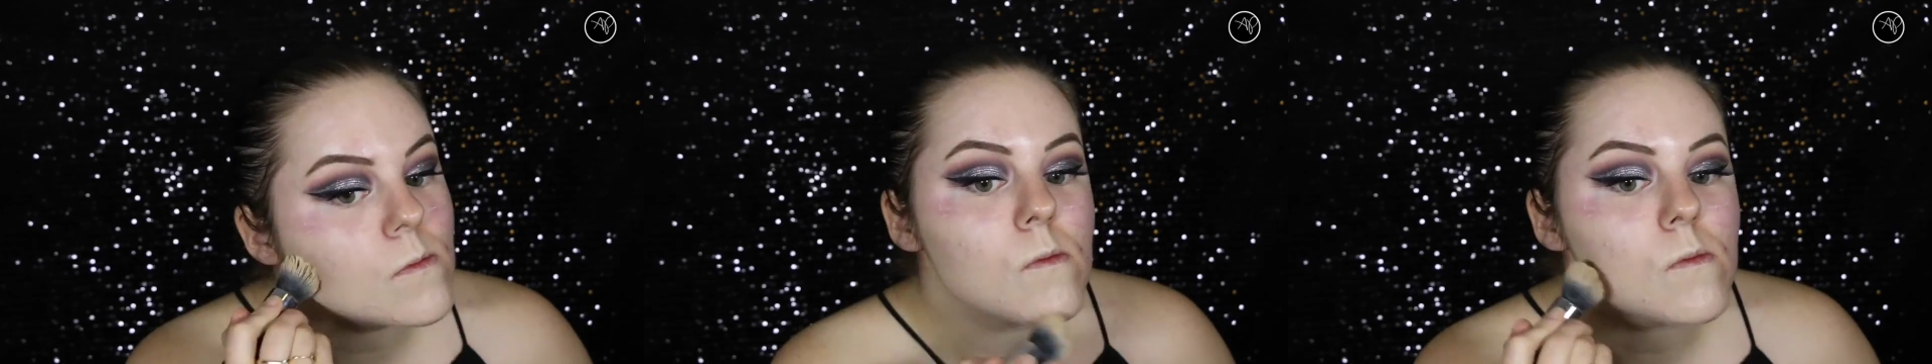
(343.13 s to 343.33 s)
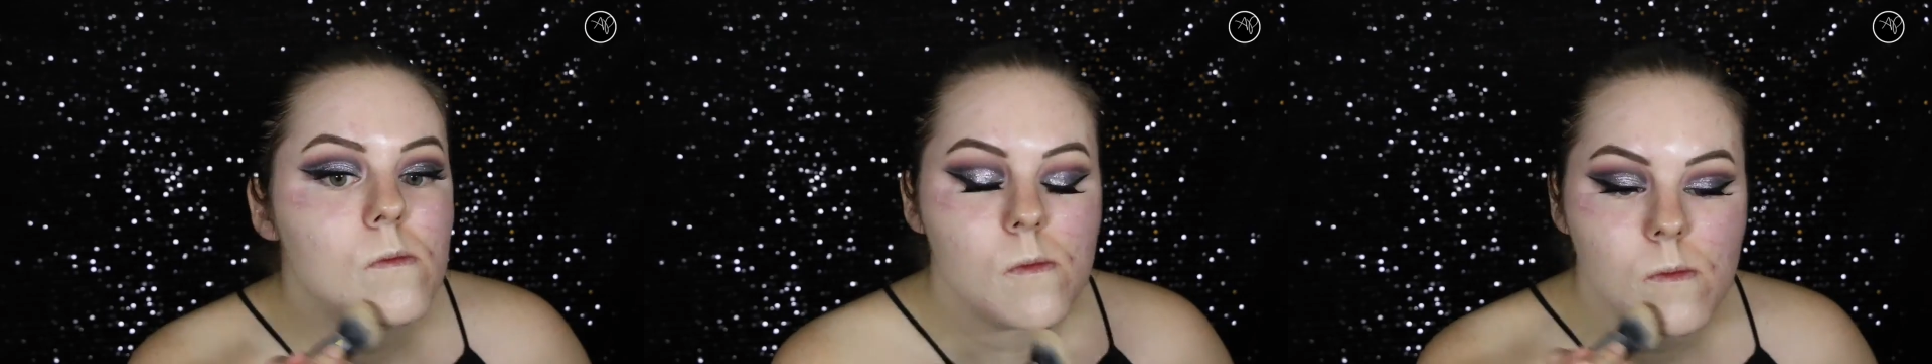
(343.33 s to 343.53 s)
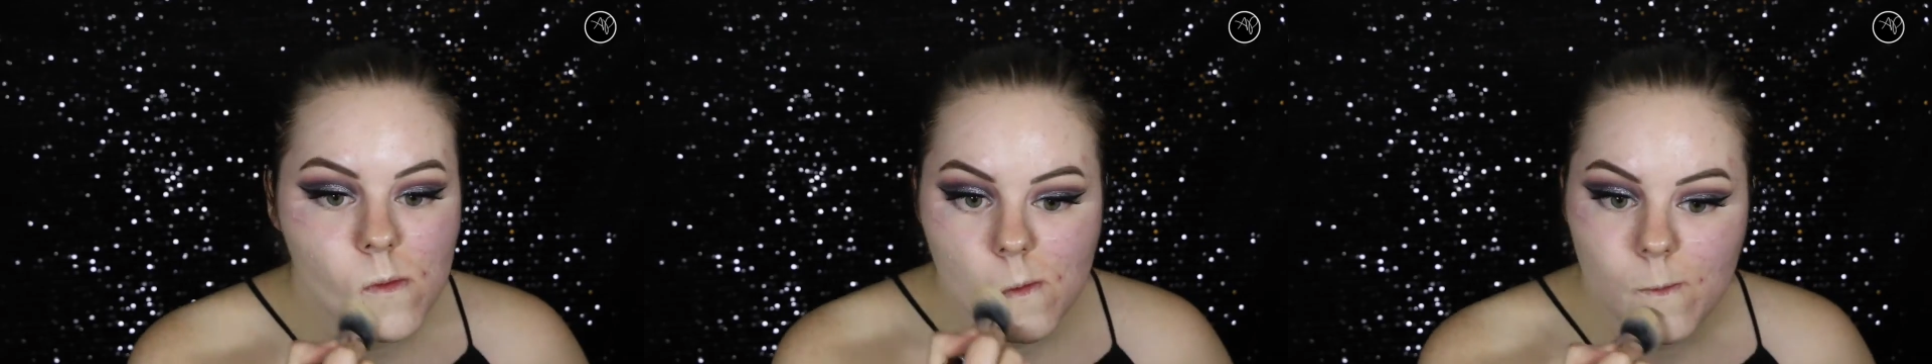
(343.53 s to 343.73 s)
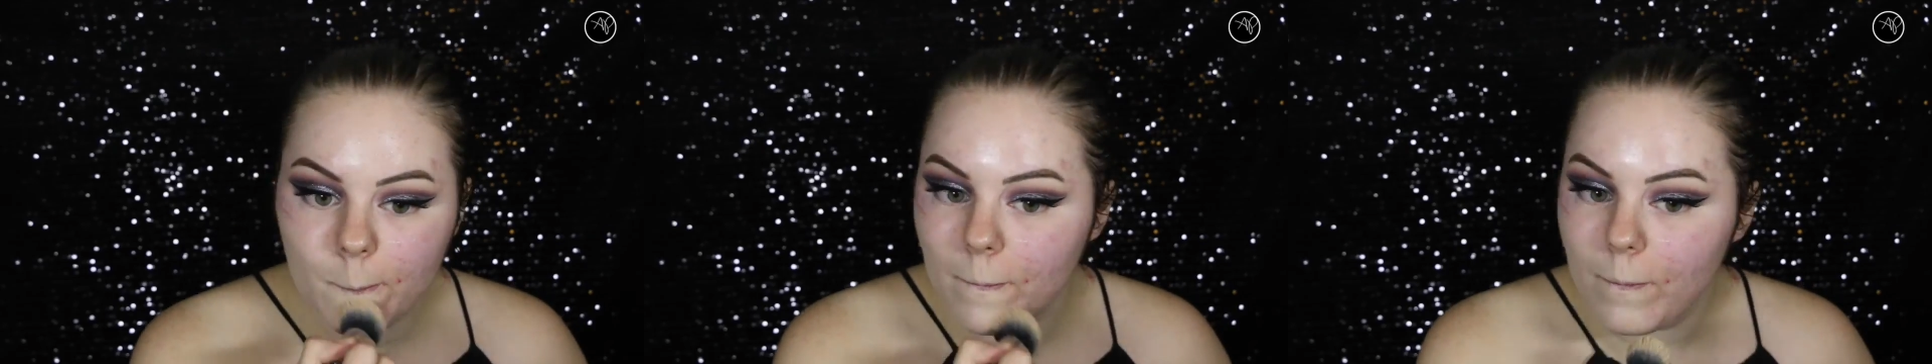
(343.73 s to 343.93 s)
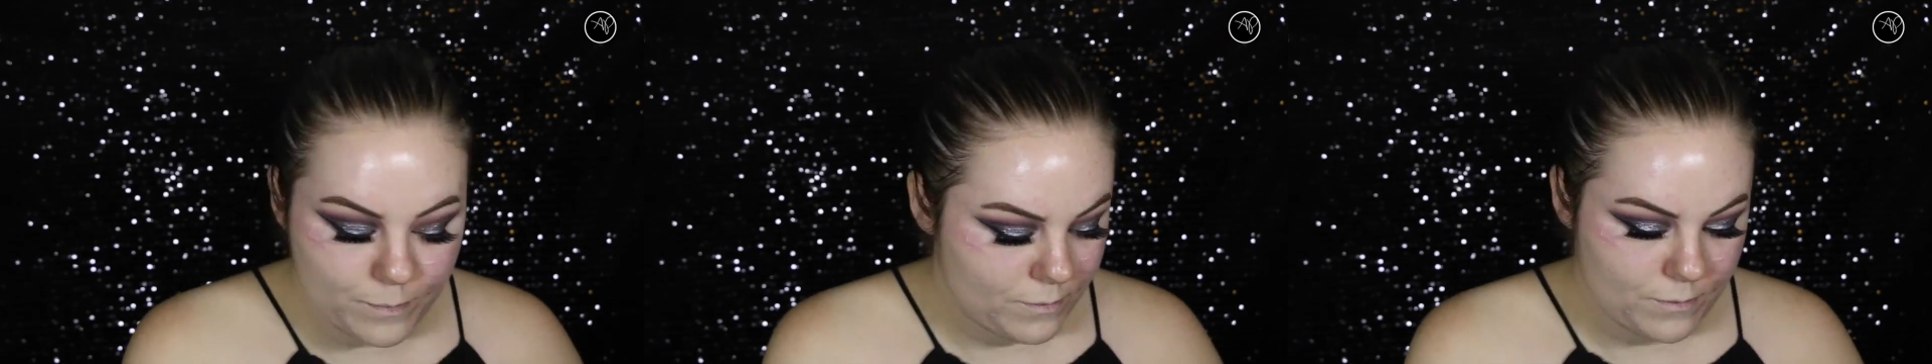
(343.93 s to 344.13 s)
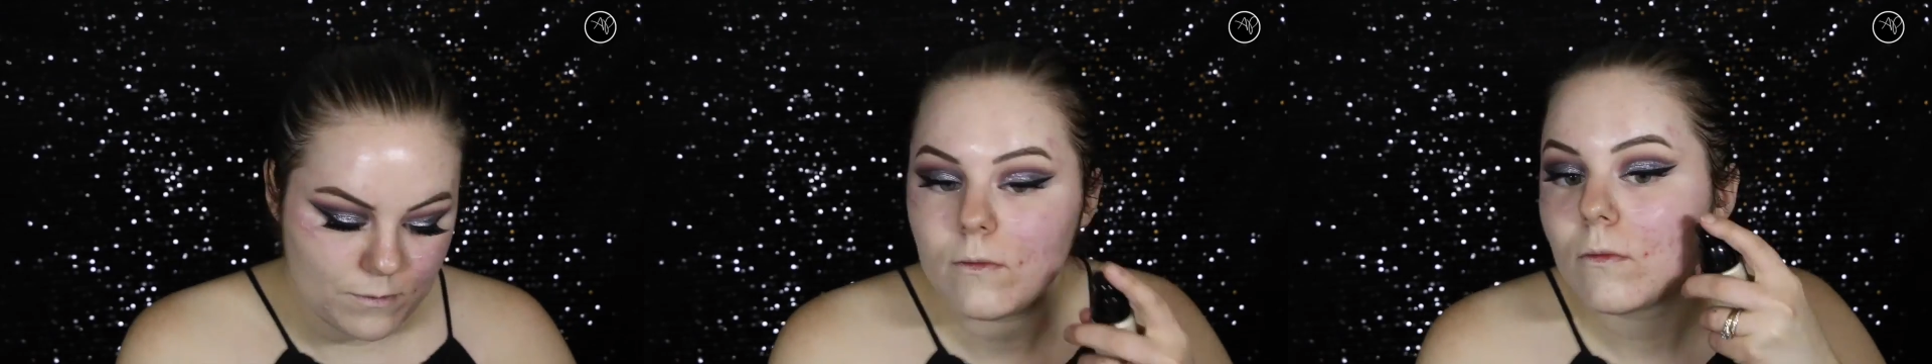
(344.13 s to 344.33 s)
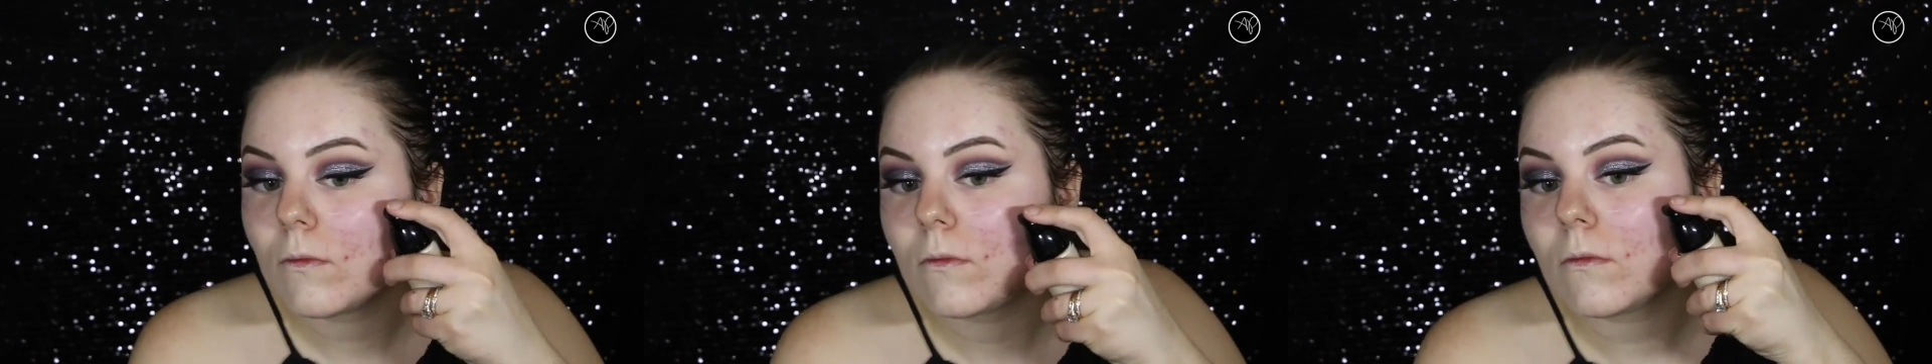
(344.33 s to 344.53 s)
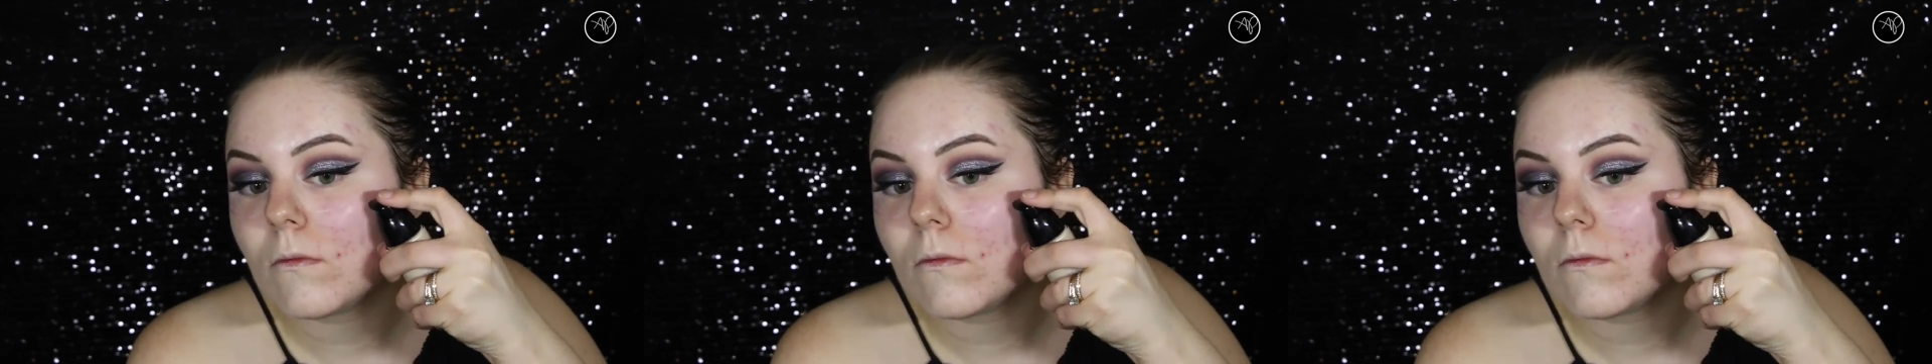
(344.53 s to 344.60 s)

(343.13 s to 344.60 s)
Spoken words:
a dupe for